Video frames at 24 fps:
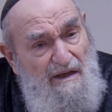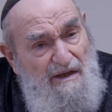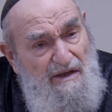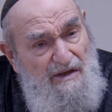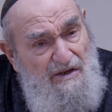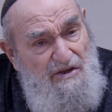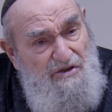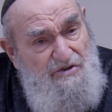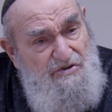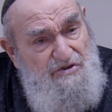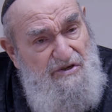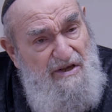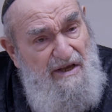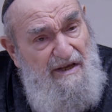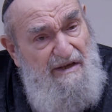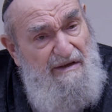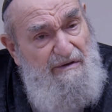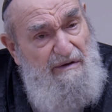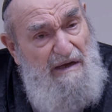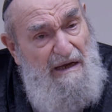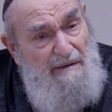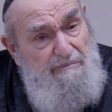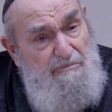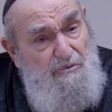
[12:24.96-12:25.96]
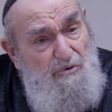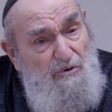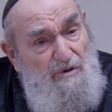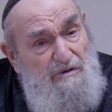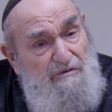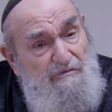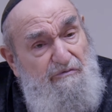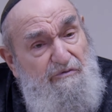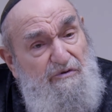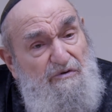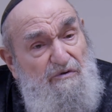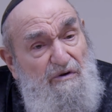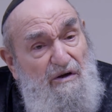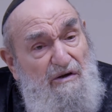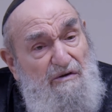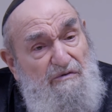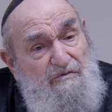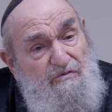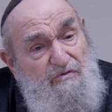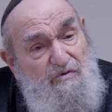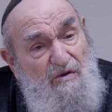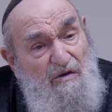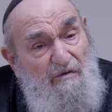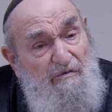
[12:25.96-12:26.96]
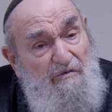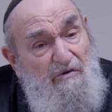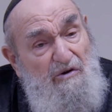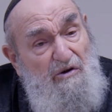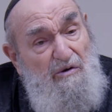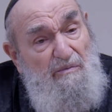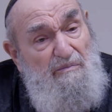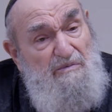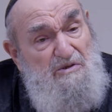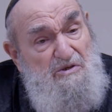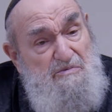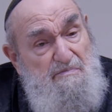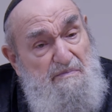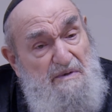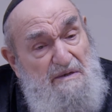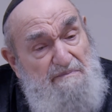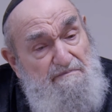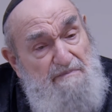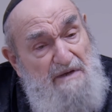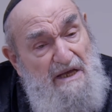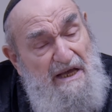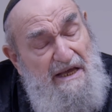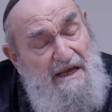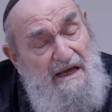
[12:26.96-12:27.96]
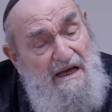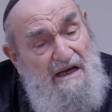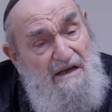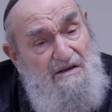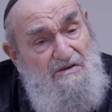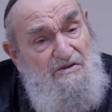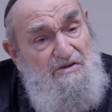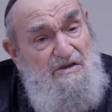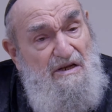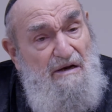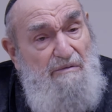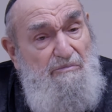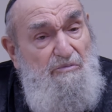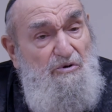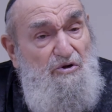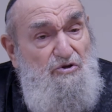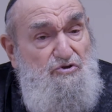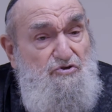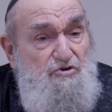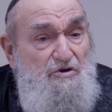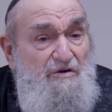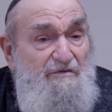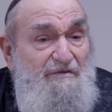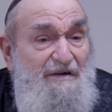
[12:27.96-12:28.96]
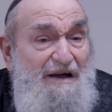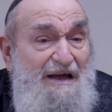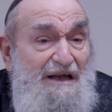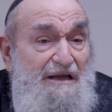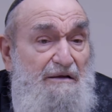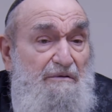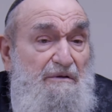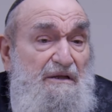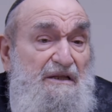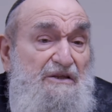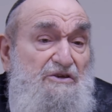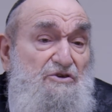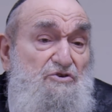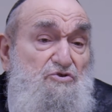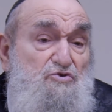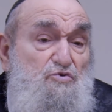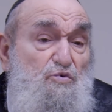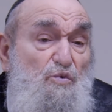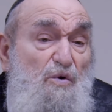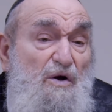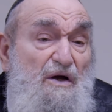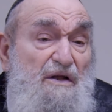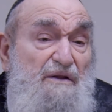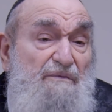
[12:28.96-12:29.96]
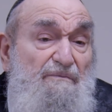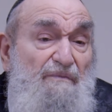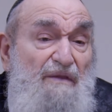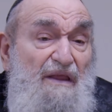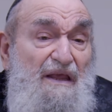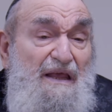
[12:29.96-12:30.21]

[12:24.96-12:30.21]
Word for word: he's saying I brought uh, seven korbanos b'meyachs and I brought shavayil on each one.